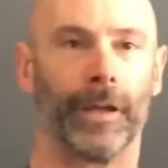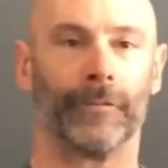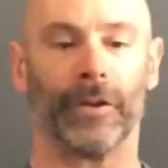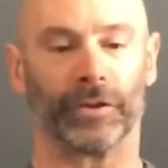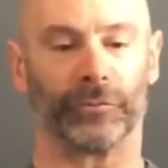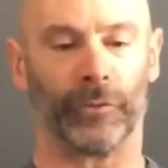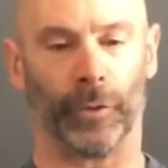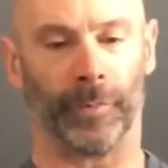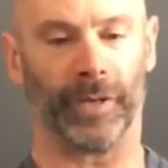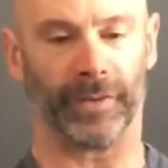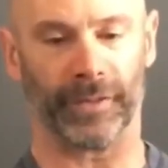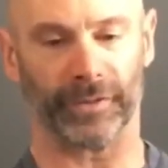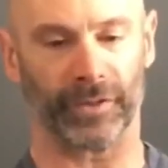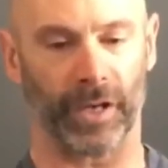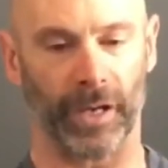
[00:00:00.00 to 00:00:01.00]
If I was filming at
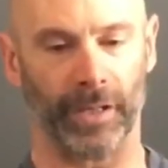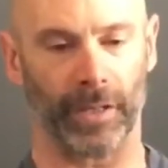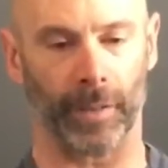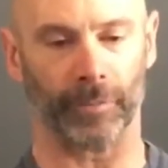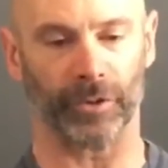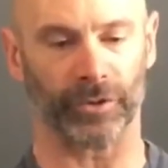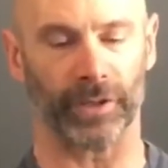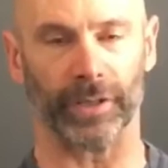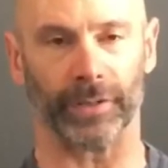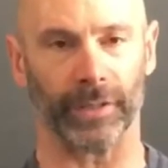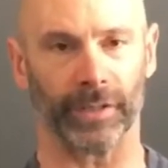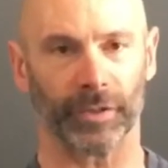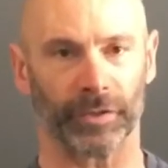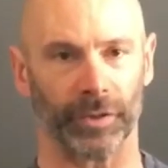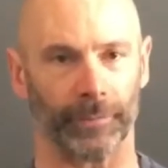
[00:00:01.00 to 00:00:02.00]
this height, I'm just like
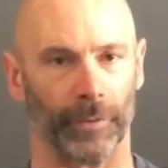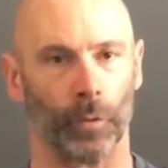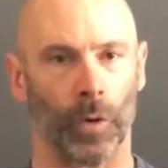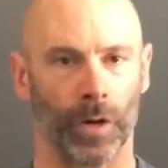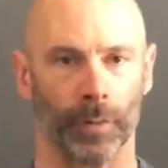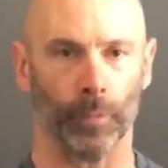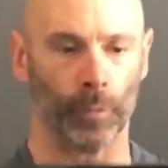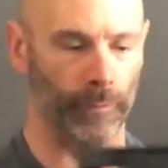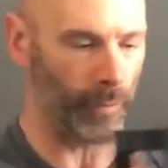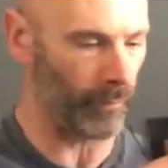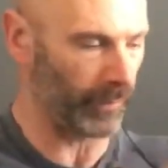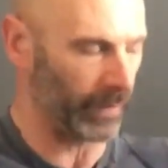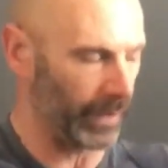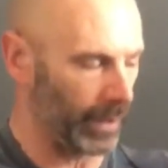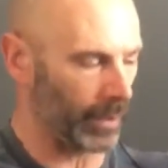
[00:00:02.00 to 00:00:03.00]
this, and if I want to move
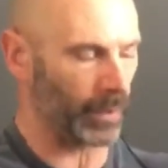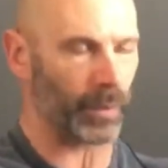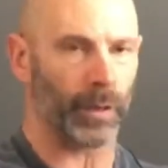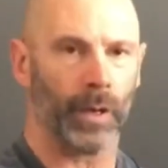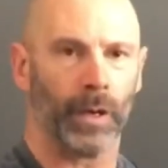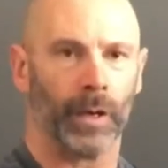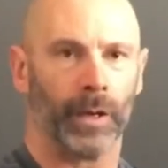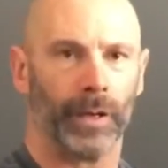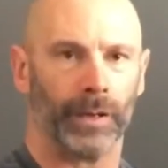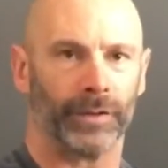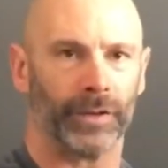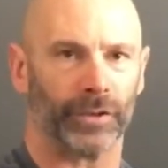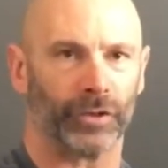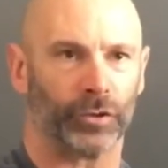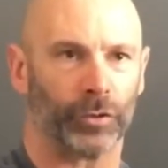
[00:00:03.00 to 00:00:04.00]
over here, it
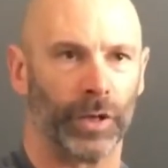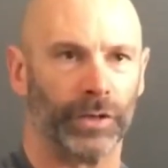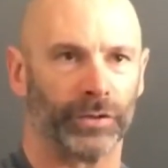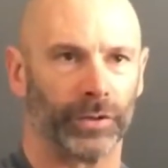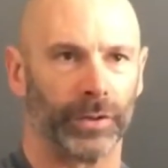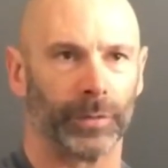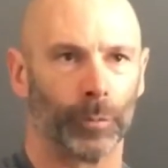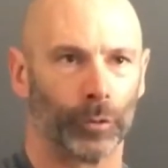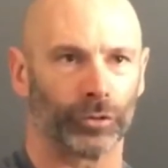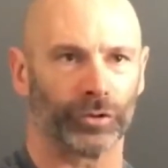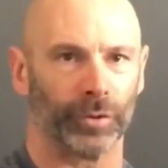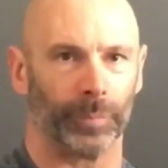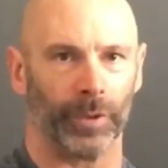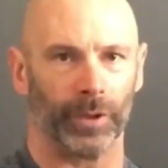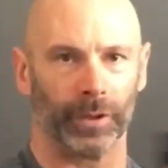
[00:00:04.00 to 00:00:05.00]
just creates a little more
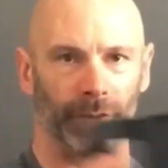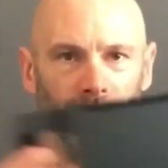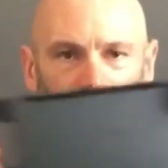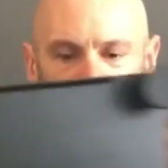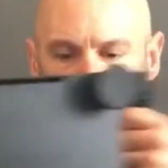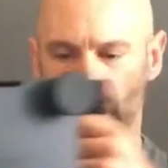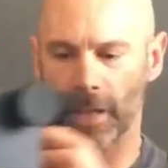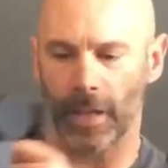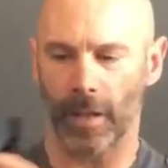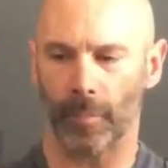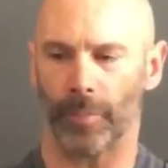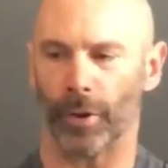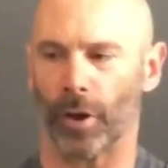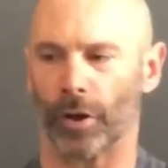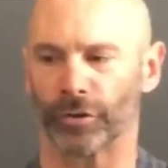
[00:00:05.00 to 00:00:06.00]
stability,
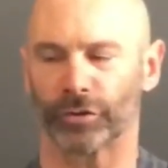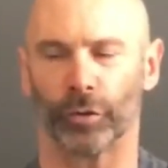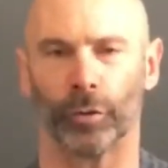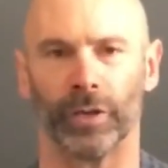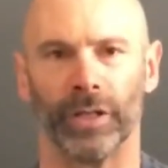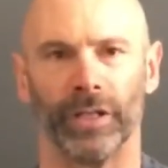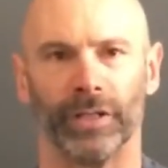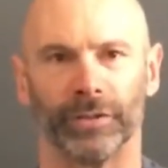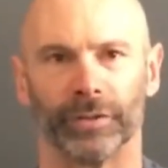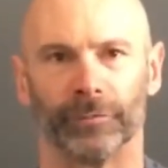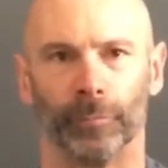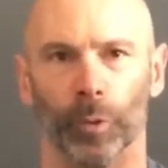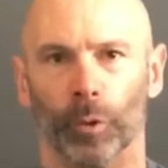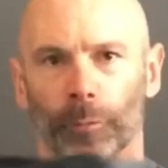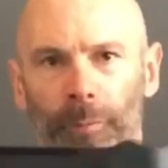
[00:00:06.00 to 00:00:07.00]
but also ease
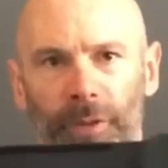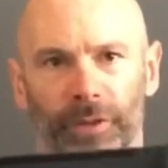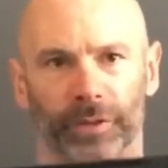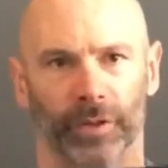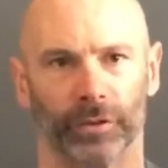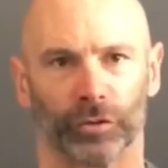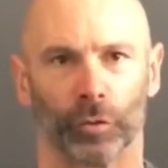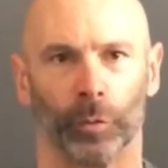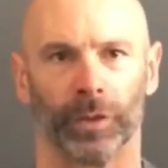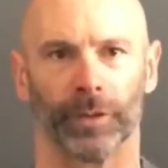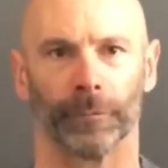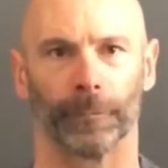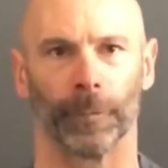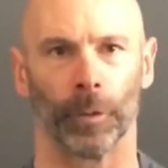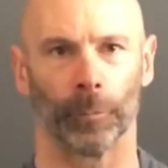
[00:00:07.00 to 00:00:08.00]
of movement to, so we
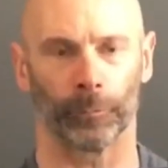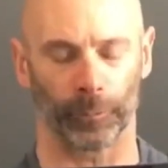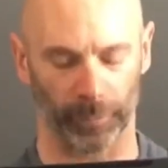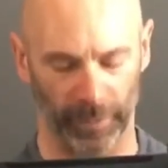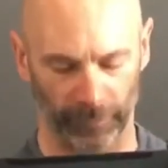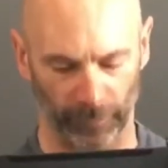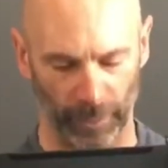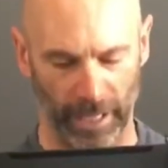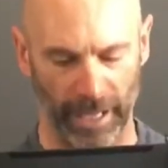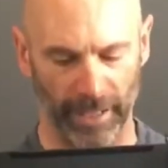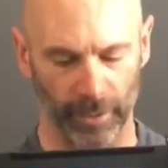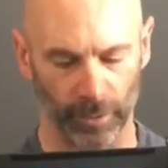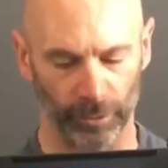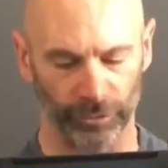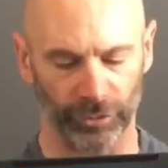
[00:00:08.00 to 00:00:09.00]
can film from different
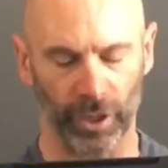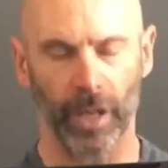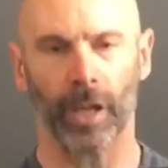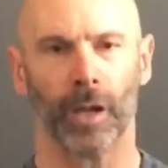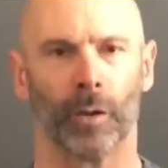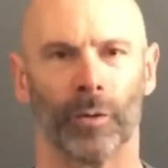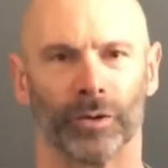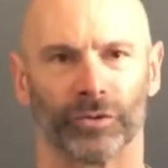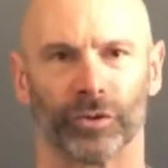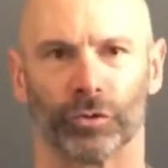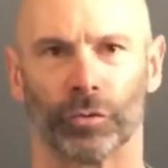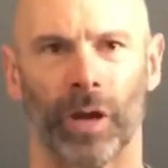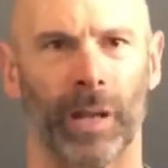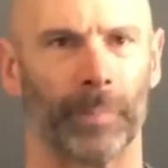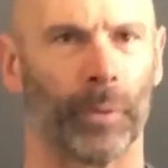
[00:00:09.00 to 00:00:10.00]
angles whereas the
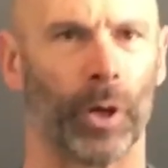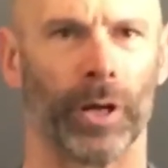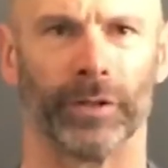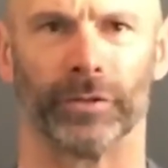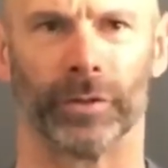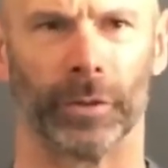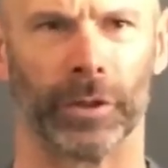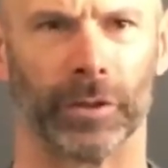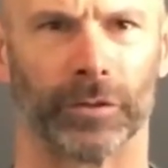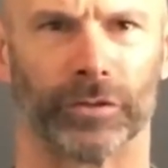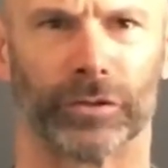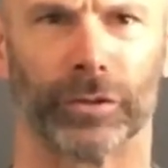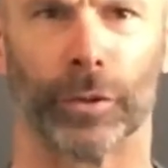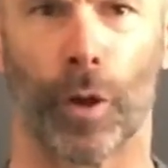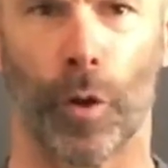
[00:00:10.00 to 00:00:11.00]
tripod is a little
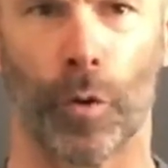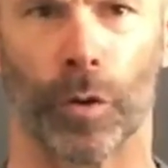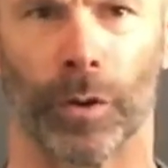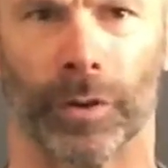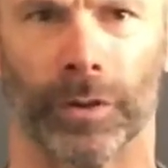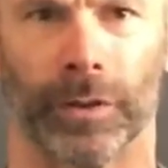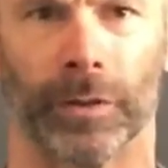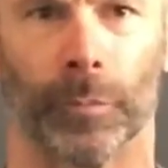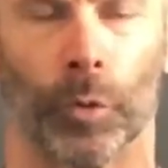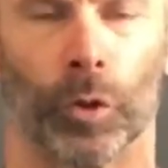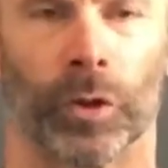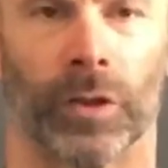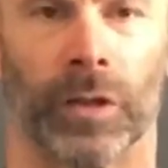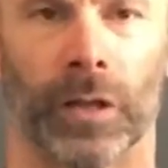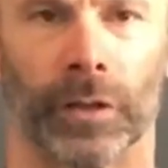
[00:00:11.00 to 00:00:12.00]
slower and a little more
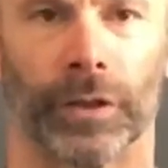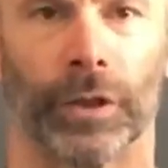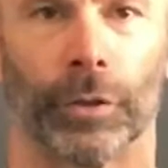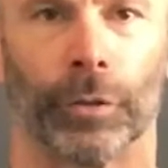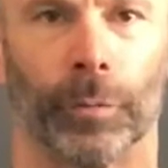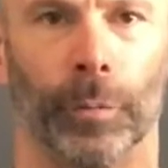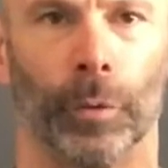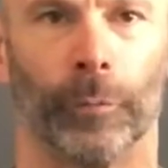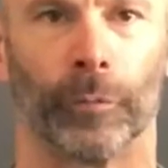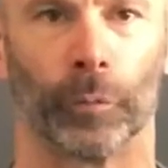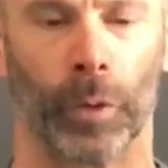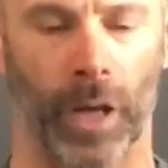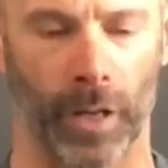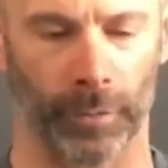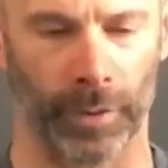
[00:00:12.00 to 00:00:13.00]
clunkier to move
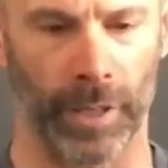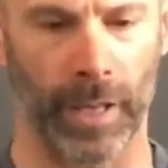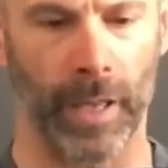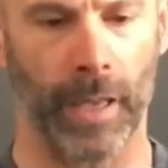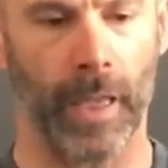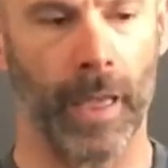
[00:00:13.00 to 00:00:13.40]
around.